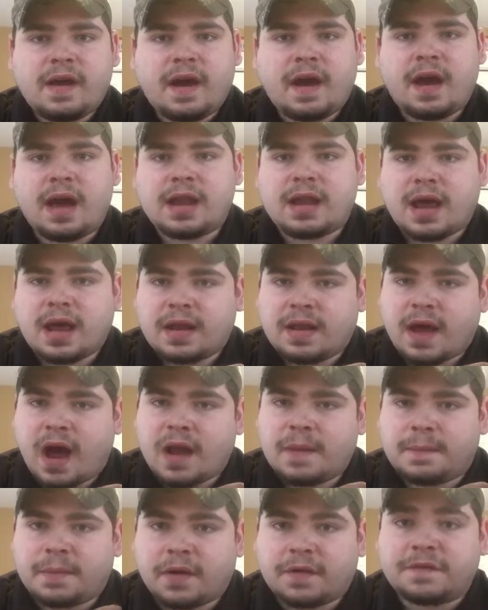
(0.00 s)
on on,
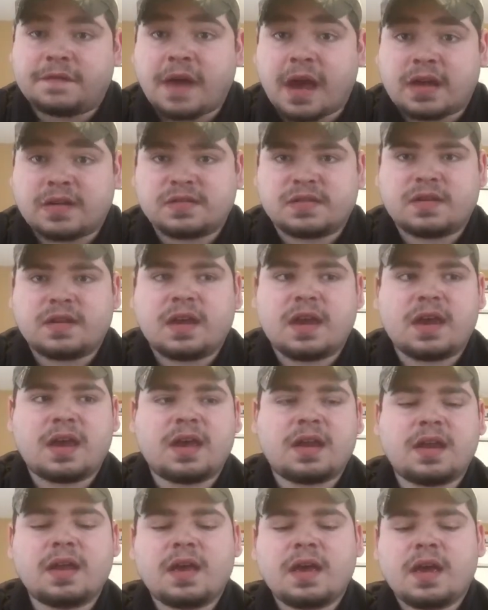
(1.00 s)
on perfection.
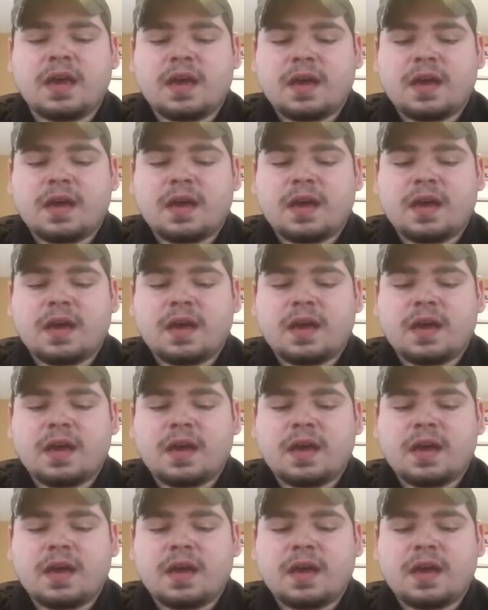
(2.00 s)
And